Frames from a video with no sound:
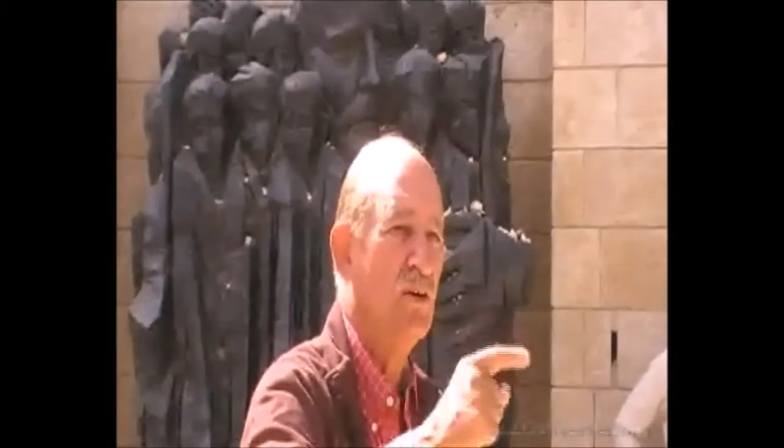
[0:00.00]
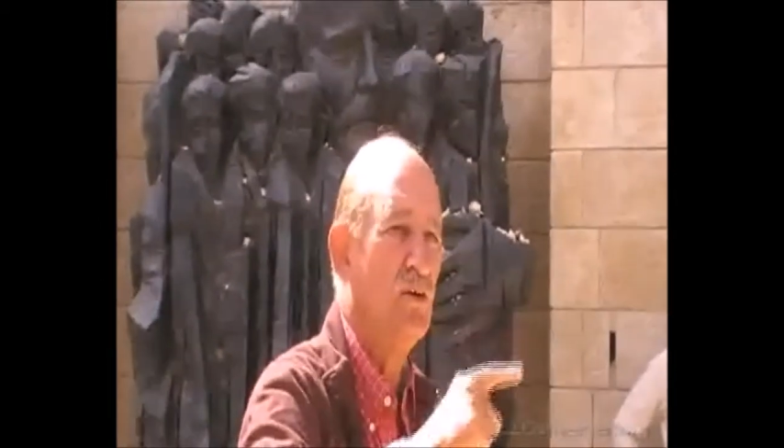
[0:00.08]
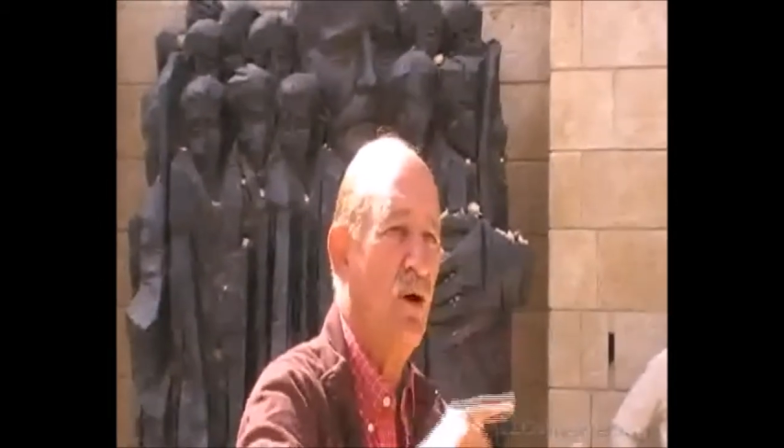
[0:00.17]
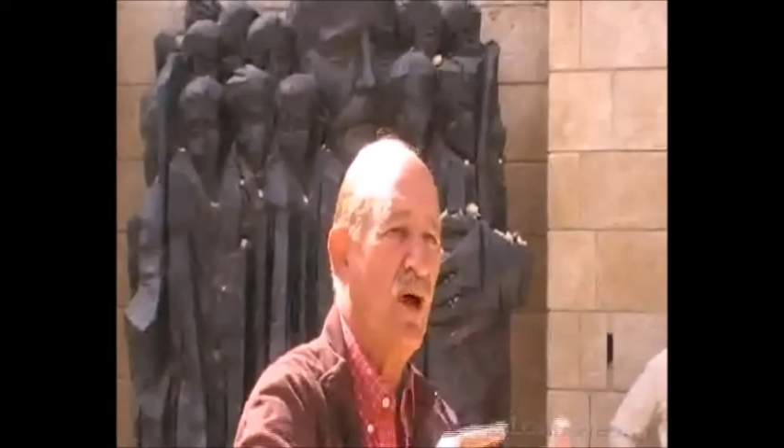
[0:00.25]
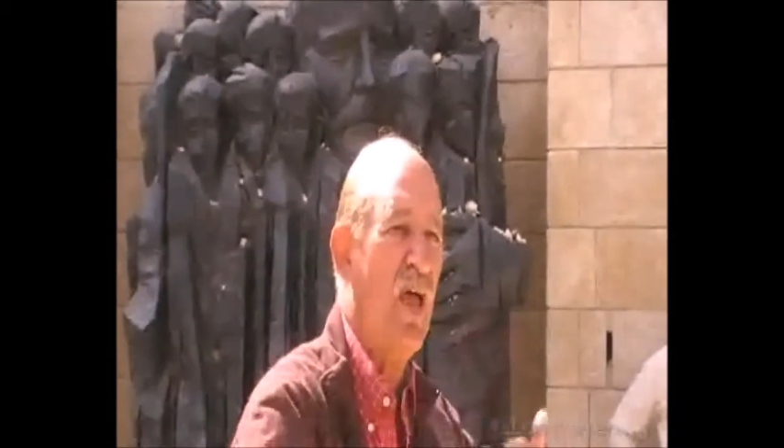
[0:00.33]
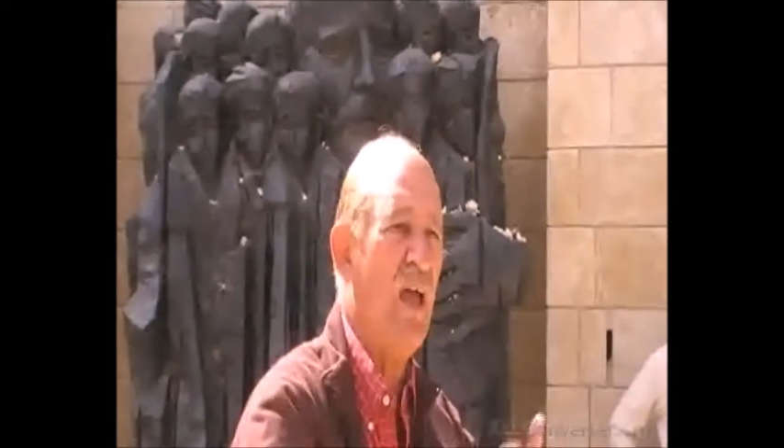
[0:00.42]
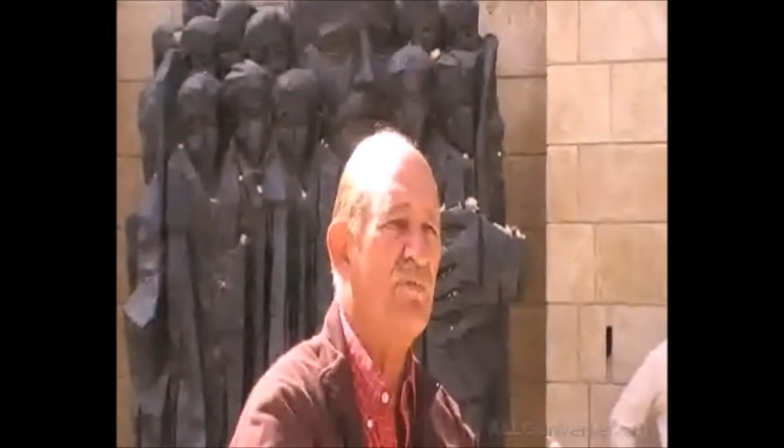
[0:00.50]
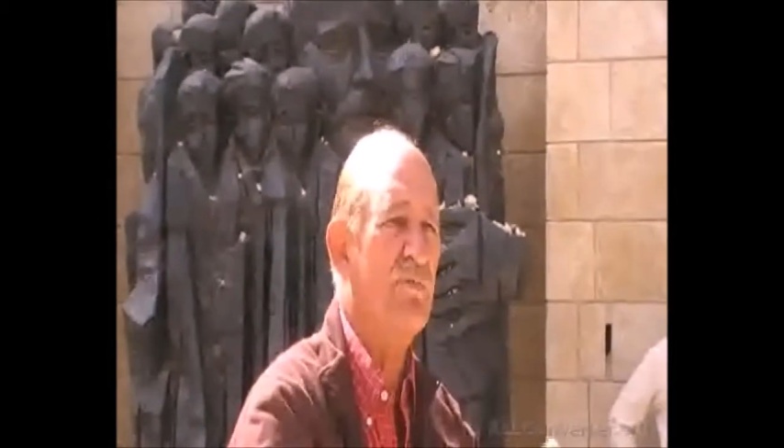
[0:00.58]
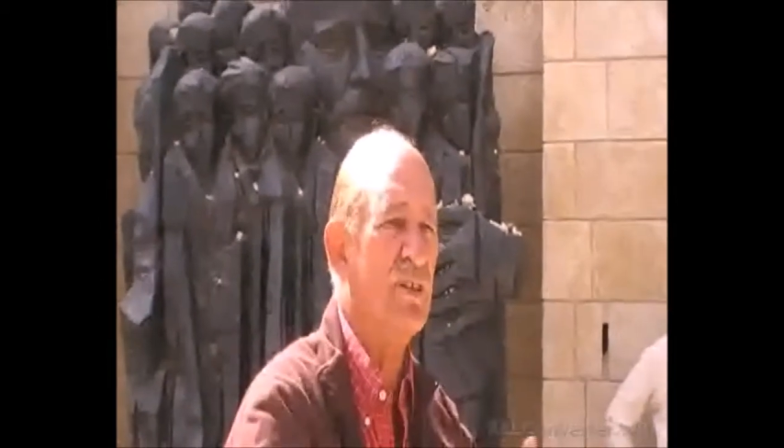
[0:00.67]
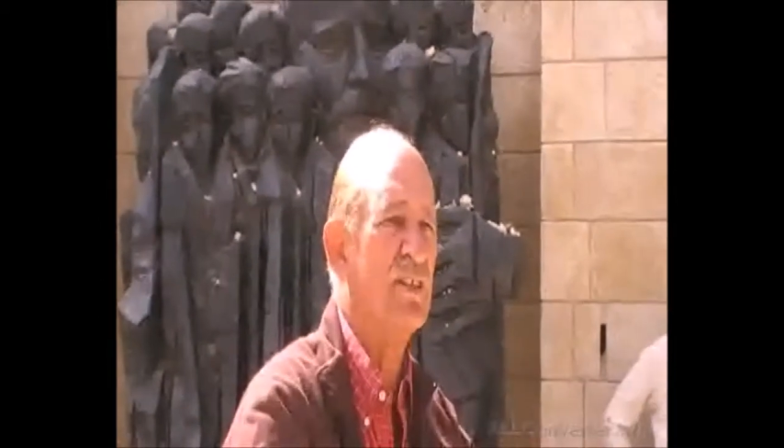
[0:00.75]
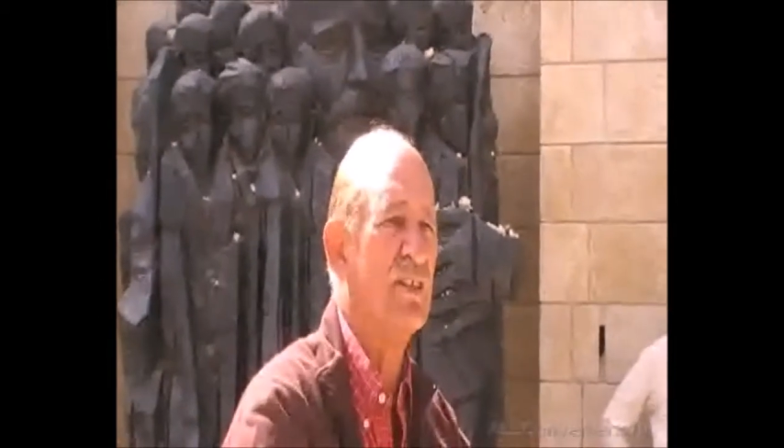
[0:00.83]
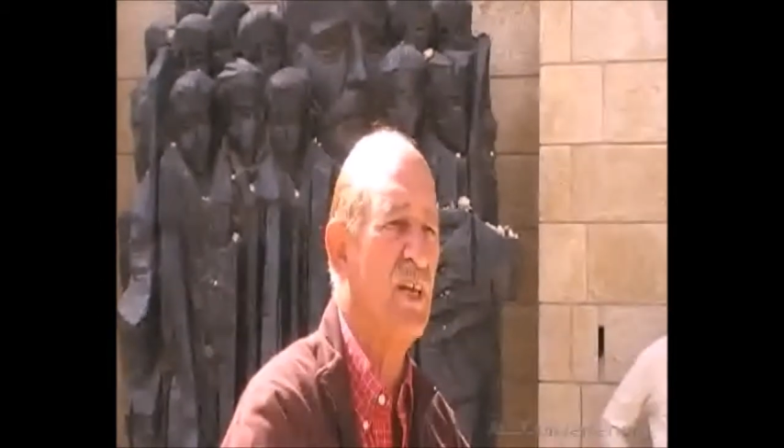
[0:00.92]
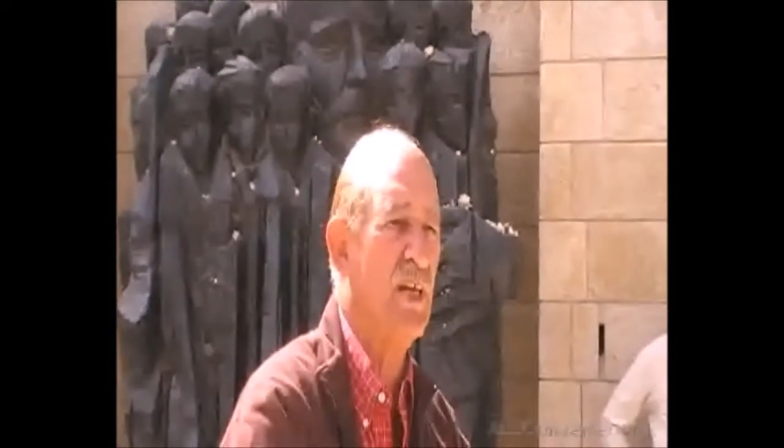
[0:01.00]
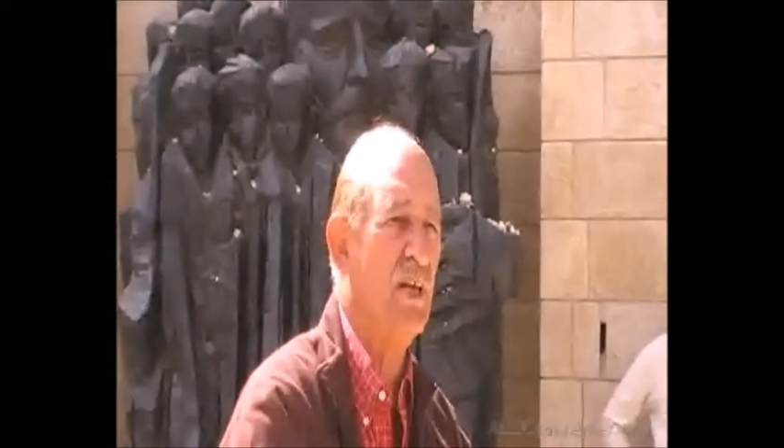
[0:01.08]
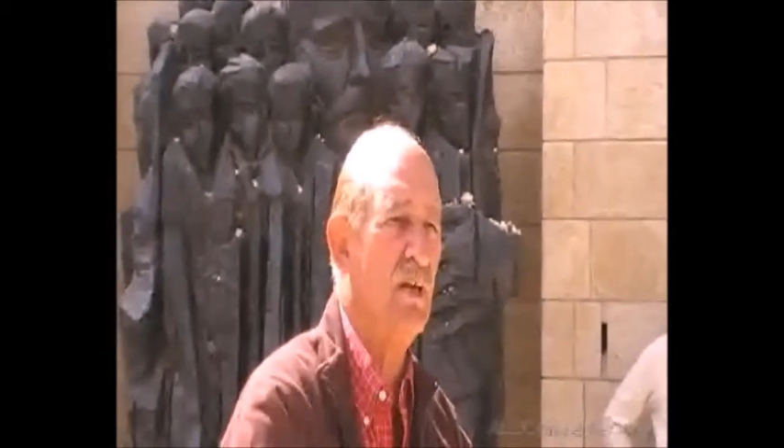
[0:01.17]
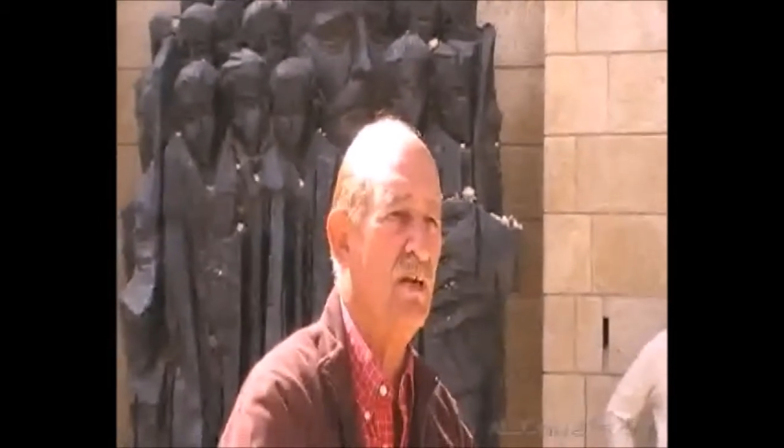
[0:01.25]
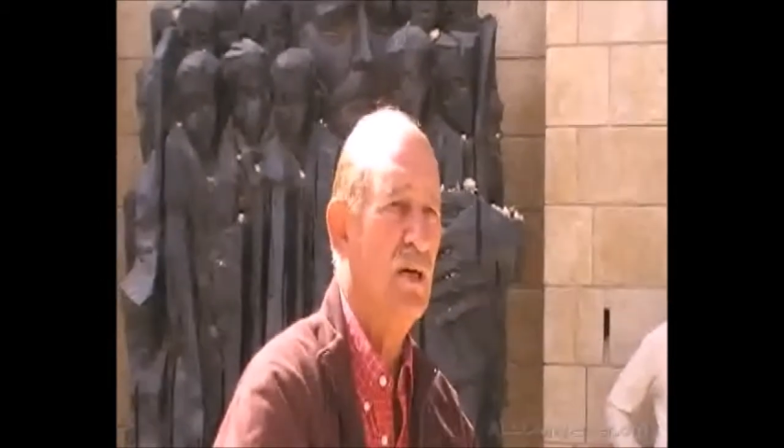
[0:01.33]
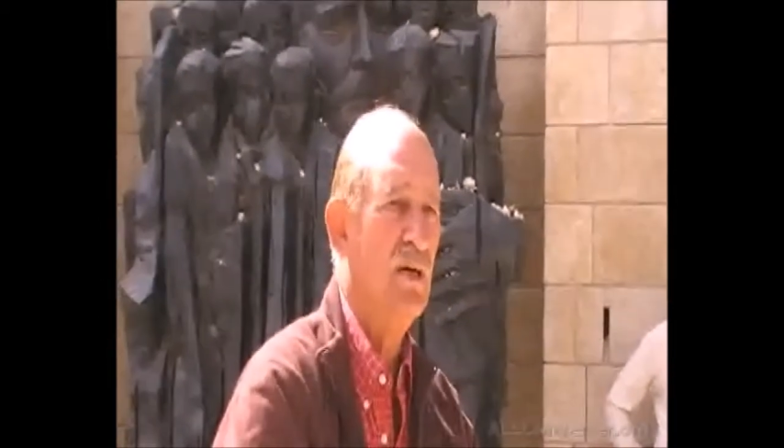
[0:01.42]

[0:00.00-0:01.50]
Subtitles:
to everything